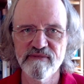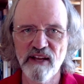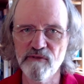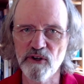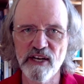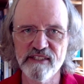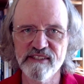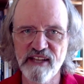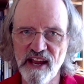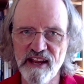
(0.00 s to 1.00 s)
Have a
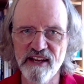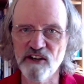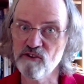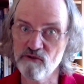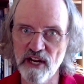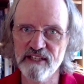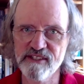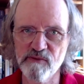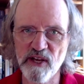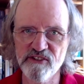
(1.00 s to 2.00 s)
great day and a great
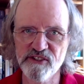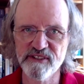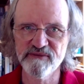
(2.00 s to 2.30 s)
semester.